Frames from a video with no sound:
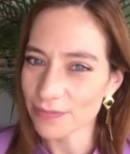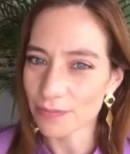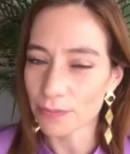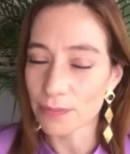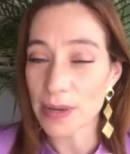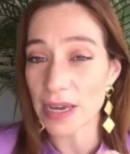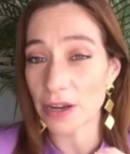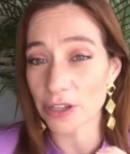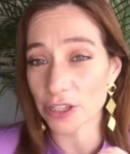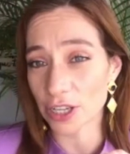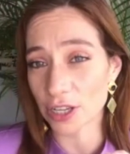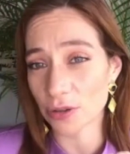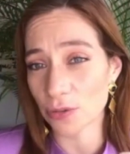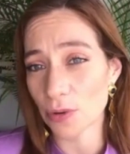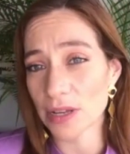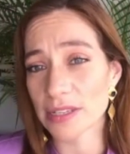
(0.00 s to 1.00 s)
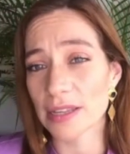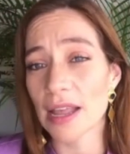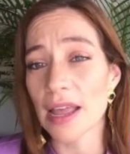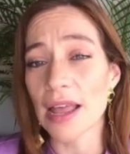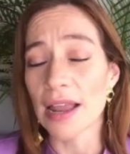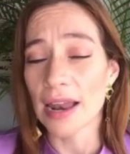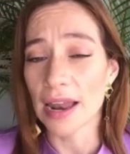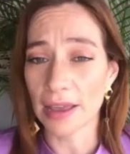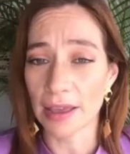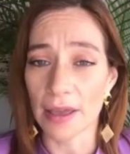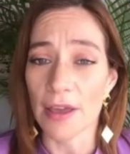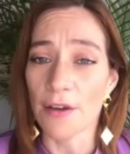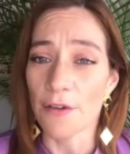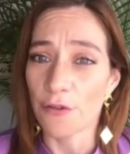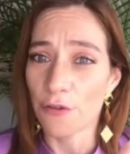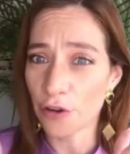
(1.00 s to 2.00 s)
because it was like,
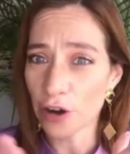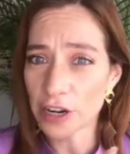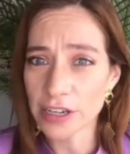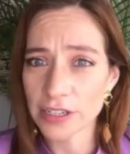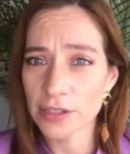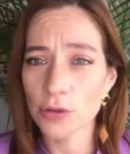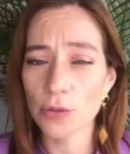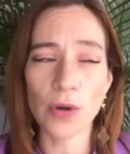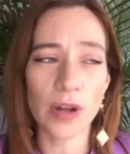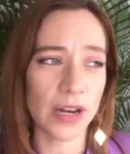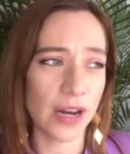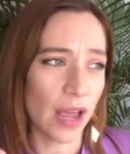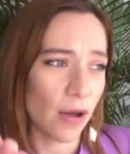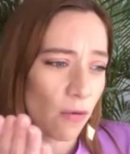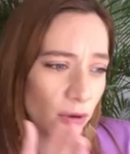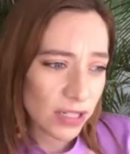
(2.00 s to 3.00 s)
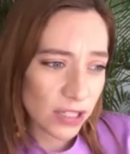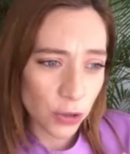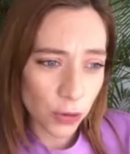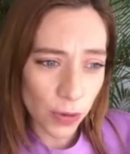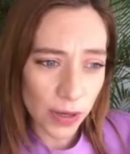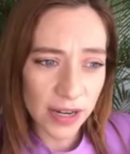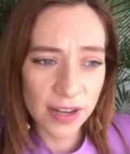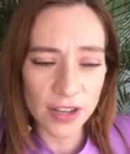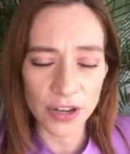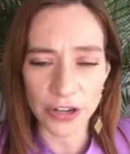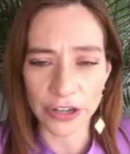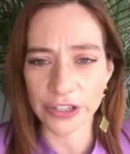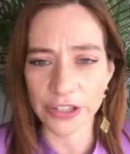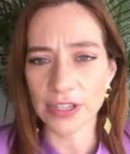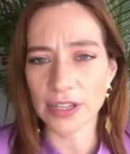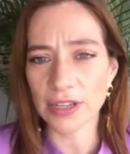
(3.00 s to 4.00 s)
first when I was 20
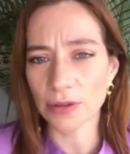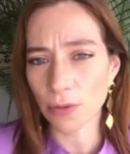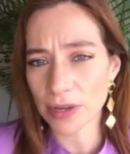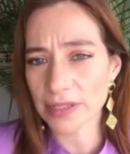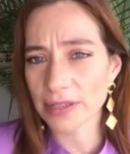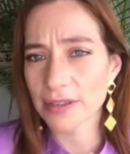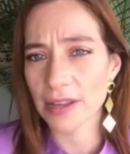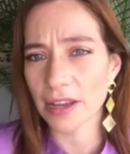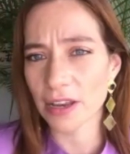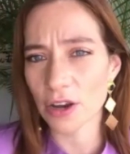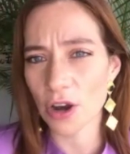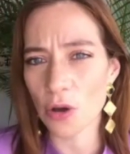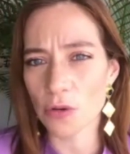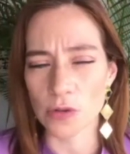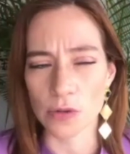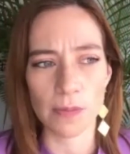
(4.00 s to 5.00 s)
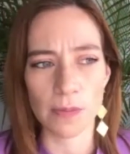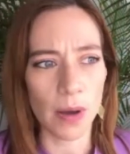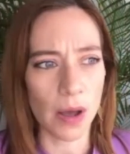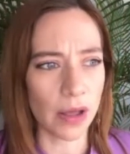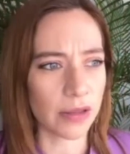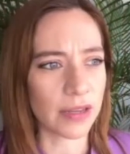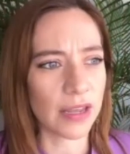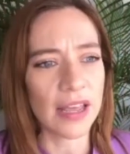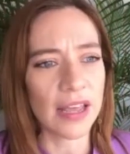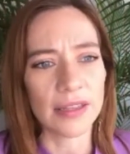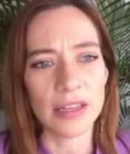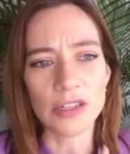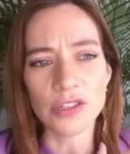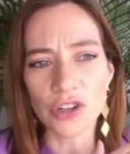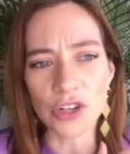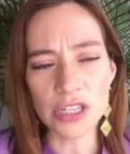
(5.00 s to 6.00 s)
years, it was the diagnosis, but the
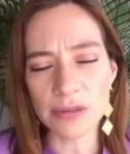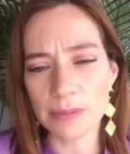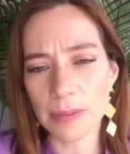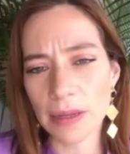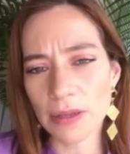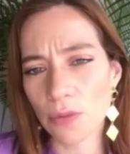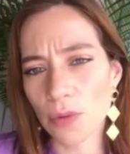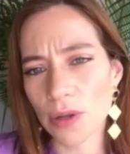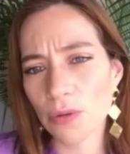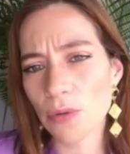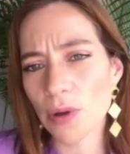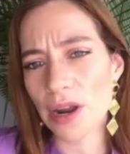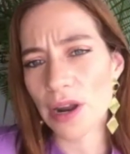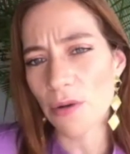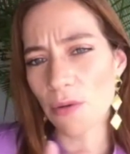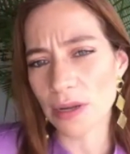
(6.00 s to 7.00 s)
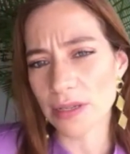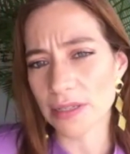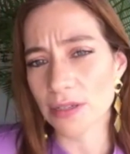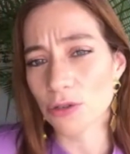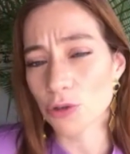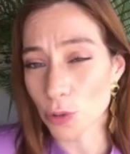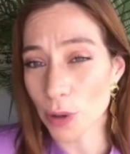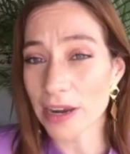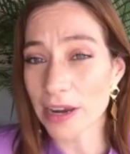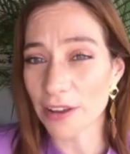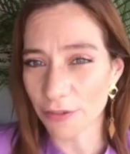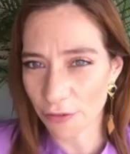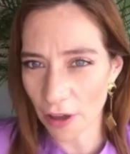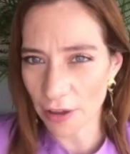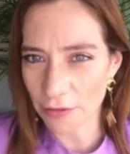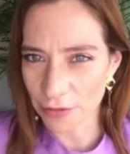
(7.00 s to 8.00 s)
transplant went when I was
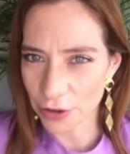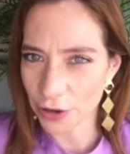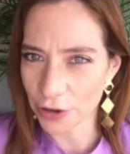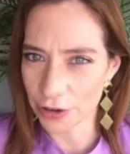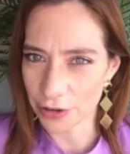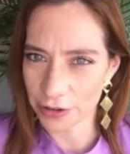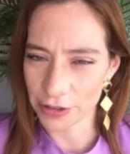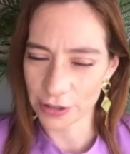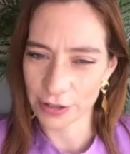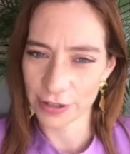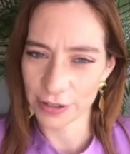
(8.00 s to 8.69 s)
25 years.